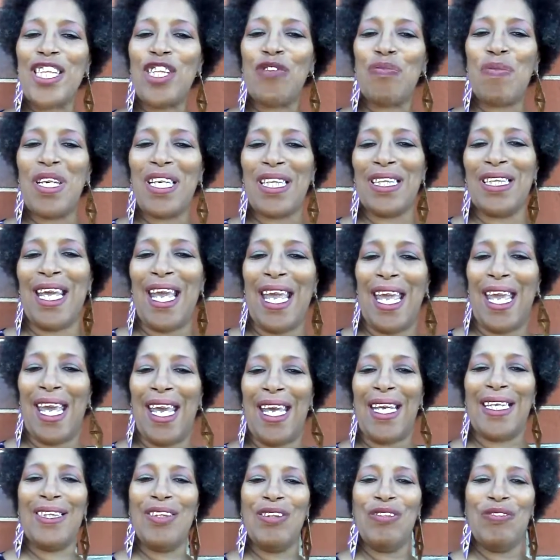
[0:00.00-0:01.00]
Facebook
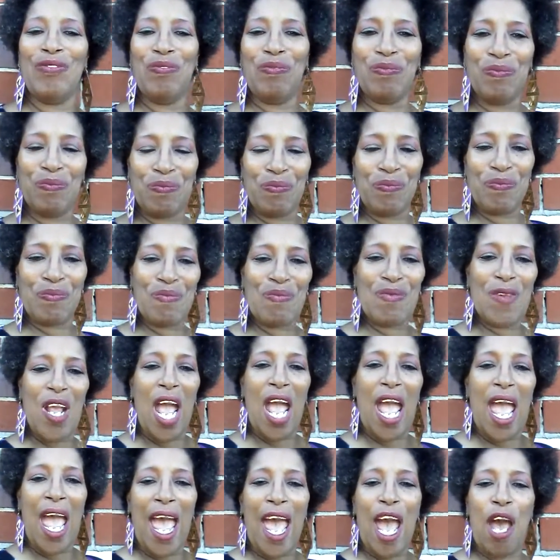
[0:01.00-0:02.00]
land.
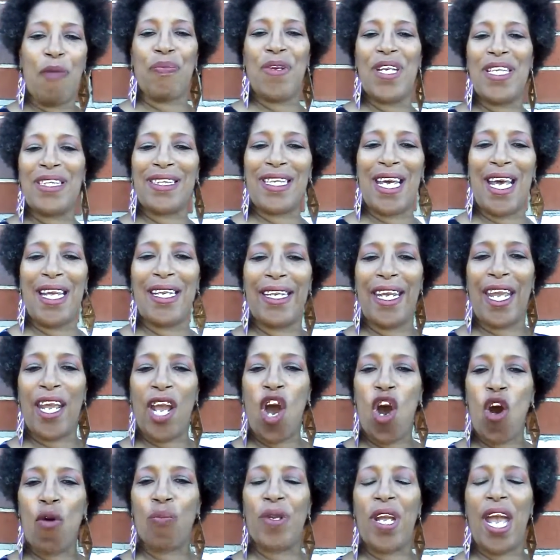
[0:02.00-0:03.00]
Happy
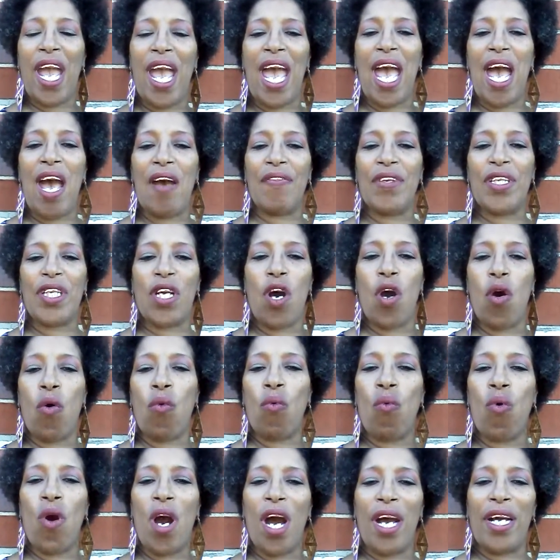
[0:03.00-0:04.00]
Sunday. Hope you're having
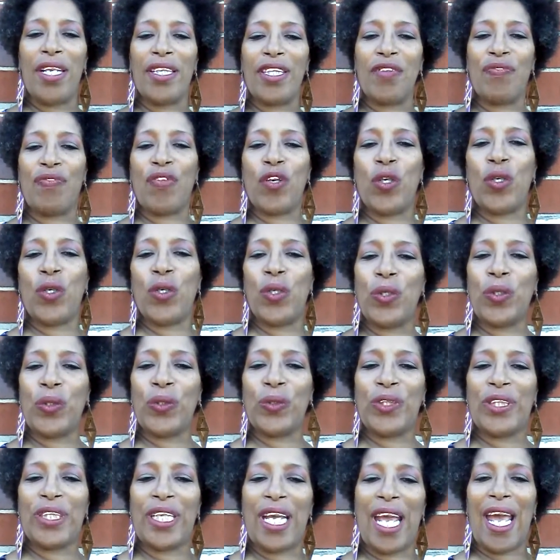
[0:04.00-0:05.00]
a
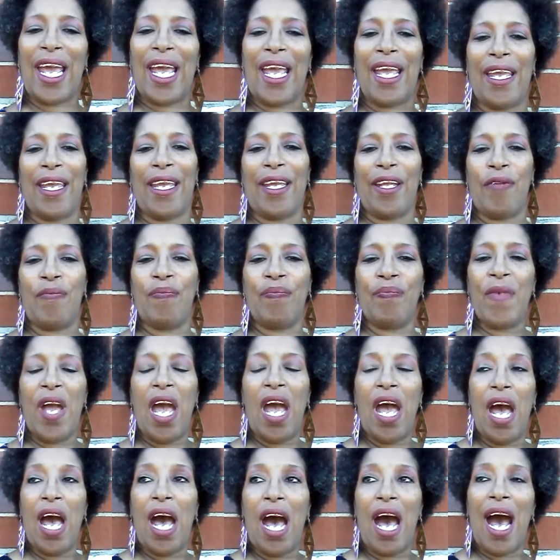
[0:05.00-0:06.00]
wonderful day.
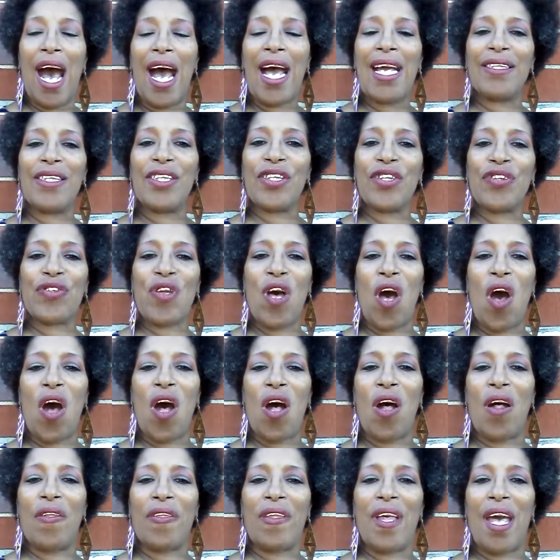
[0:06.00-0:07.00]
I just
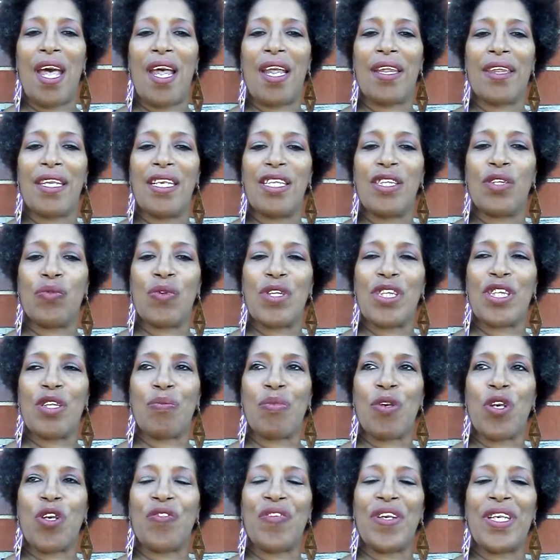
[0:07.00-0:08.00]
thought that this
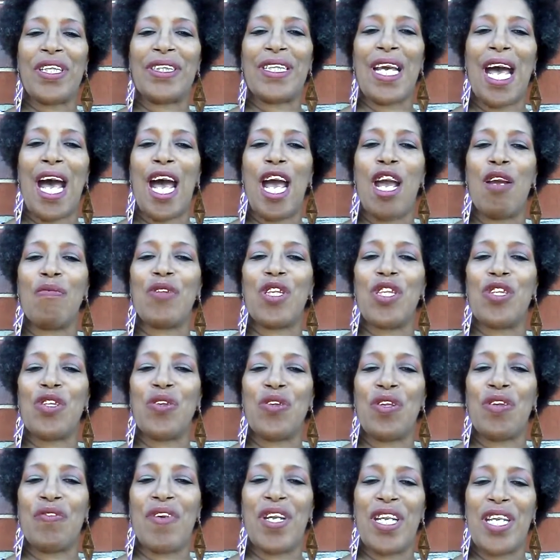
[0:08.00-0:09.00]
was a perfect time to
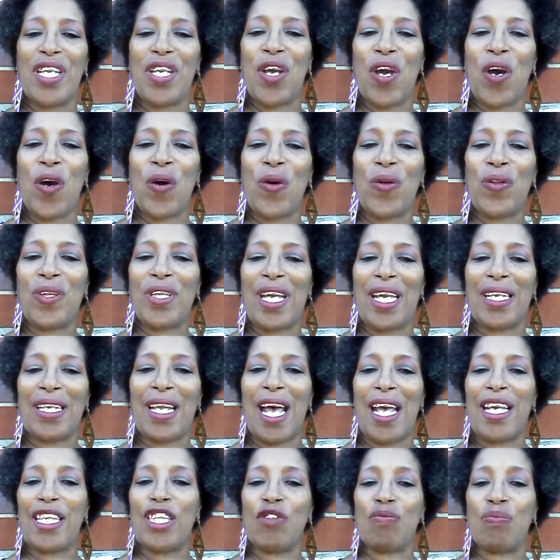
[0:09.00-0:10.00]
do the video
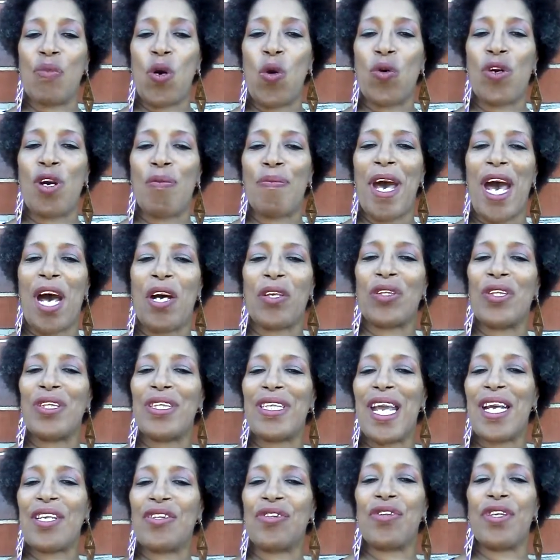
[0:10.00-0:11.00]
that I spoke about
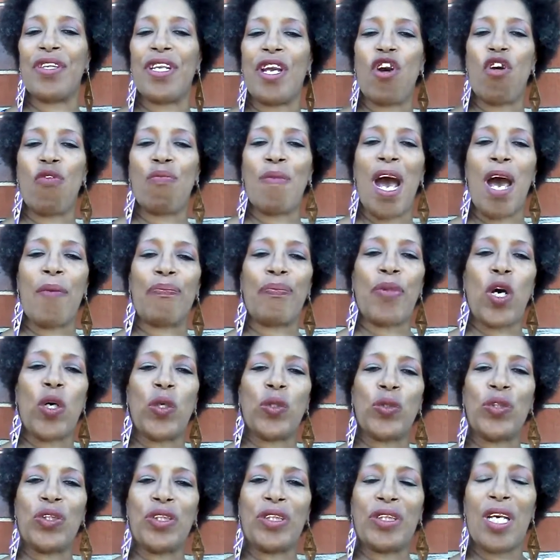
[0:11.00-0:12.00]
on yesterday on my
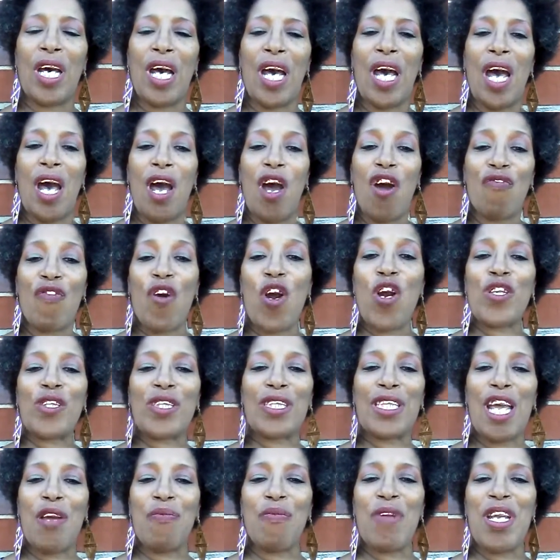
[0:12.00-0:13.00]
post.
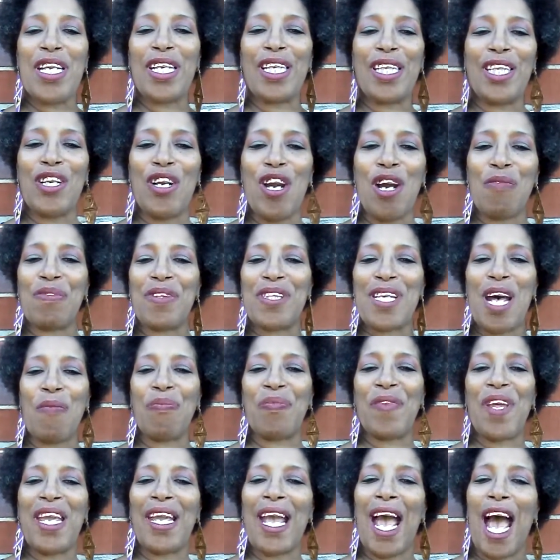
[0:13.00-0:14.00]
First, let me clear up
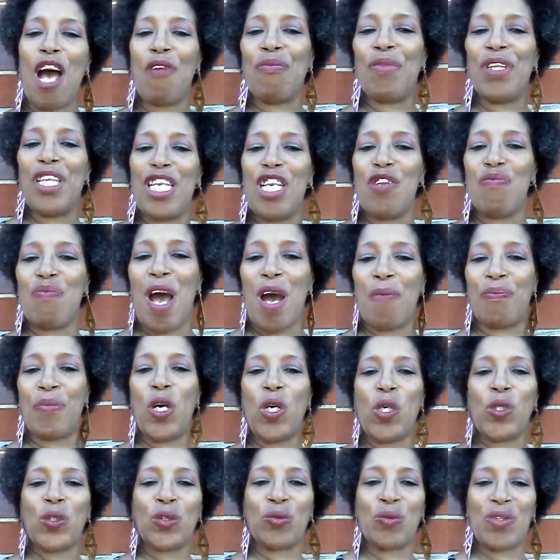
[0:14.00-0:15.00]
something. I believe my
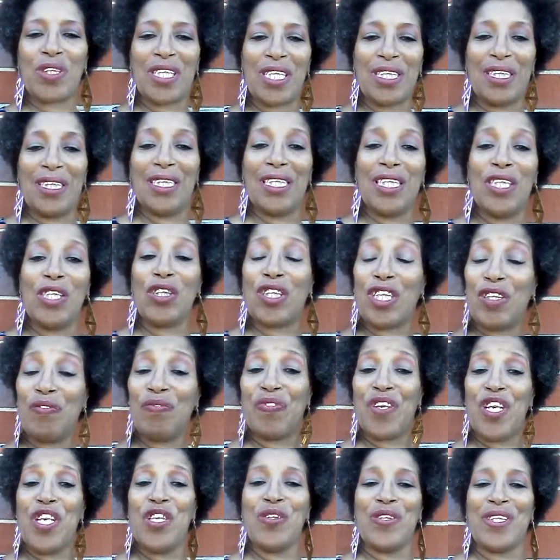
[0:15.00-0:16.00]
post was a little
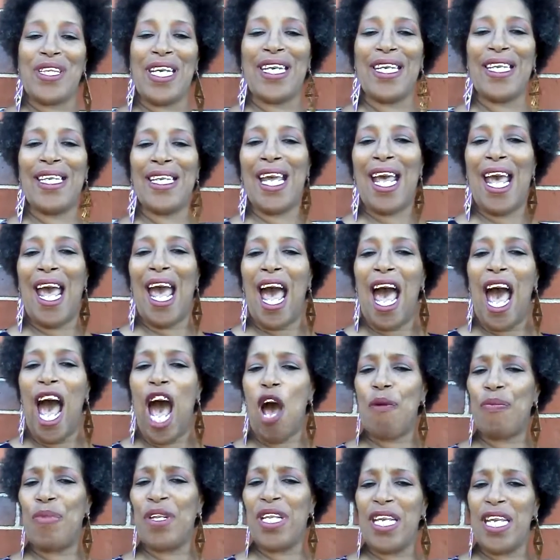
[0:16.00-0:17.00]
confusing.
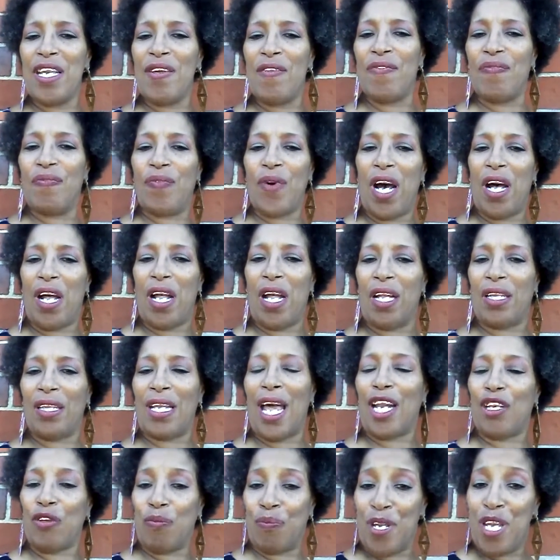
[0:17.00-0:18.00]
I believe
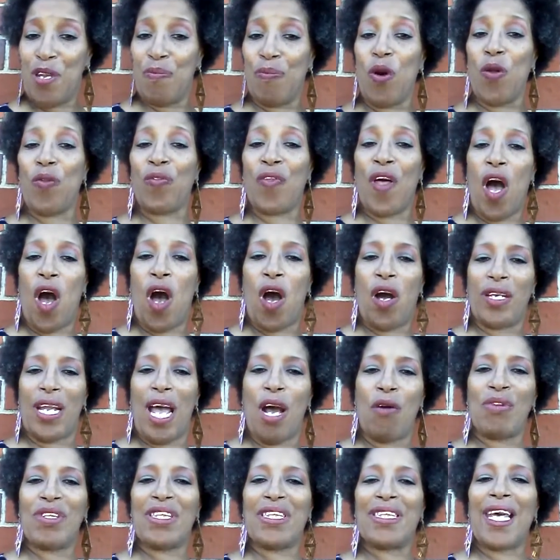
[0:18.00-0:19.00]
a lot of people
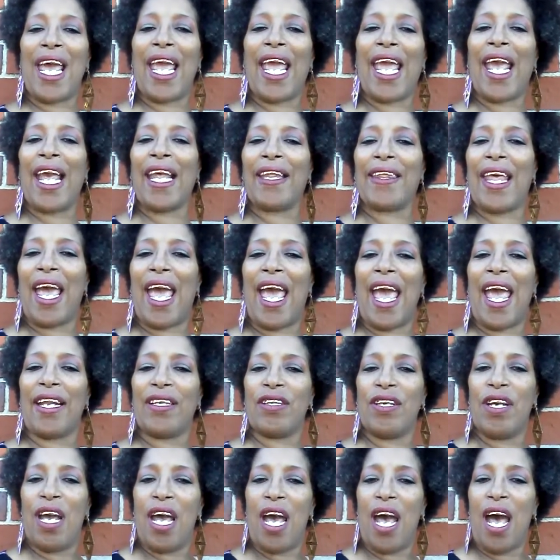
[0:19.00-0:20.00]
thought I was saying
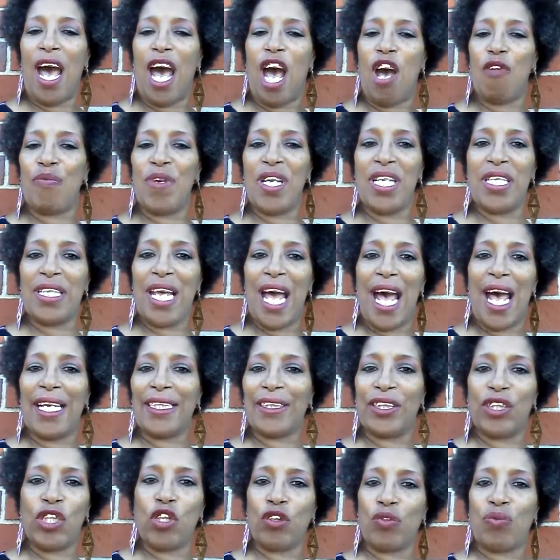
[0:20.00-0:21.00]
that I've been
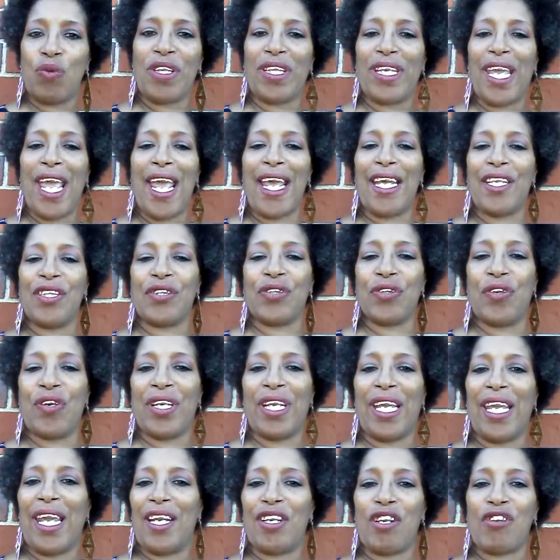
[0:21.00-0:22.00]
diagnosed with
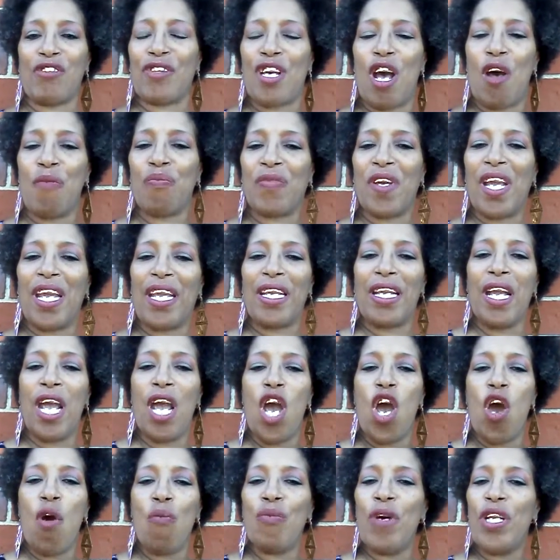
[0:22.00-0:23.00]
cancer again or something.
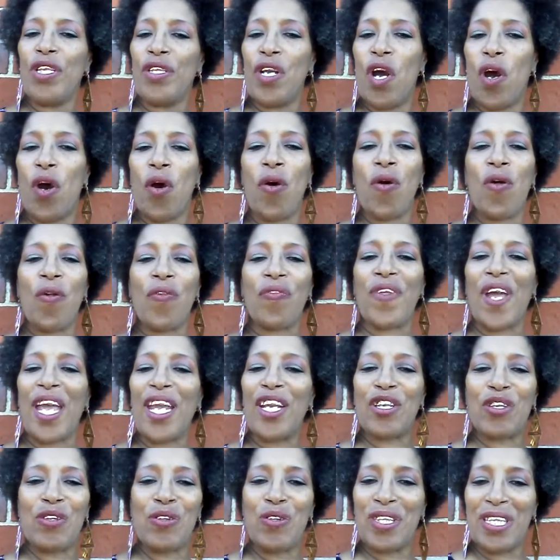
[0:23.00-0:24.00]
But no,
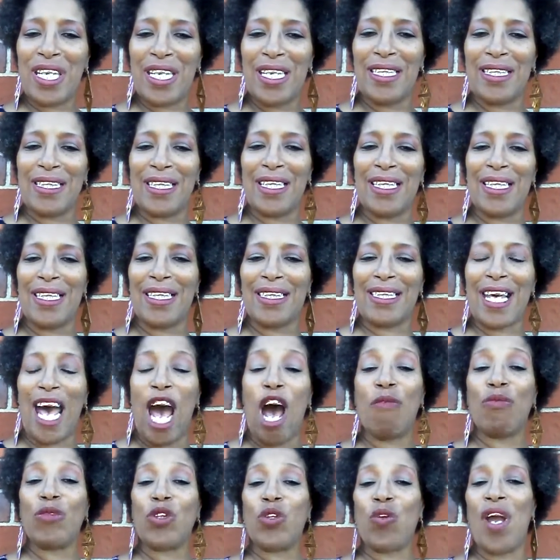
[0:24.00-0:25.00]
thank you, Jesus.
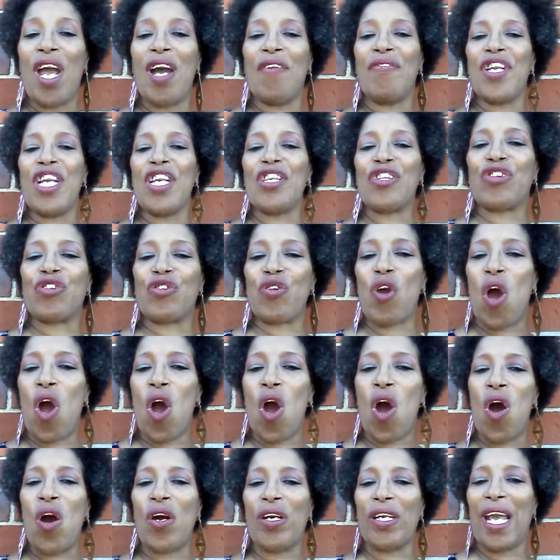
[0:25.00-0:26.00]
I'm 12 years
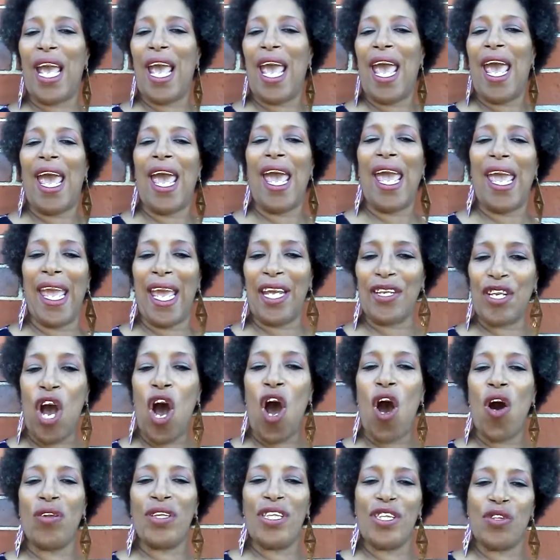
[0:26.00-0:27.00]
strong and
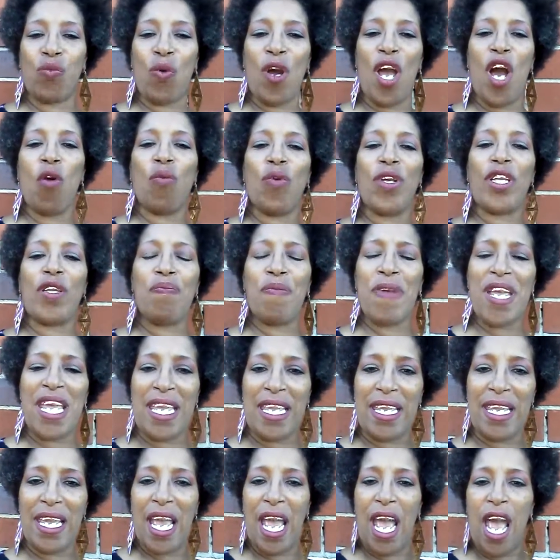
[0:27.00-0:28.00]
all is well with
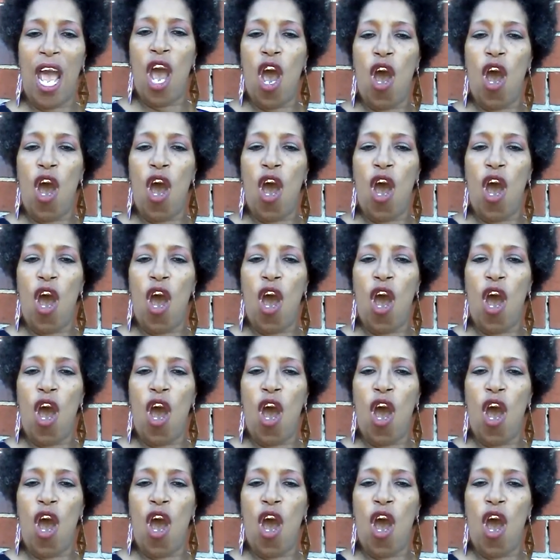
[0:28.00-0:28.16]
me.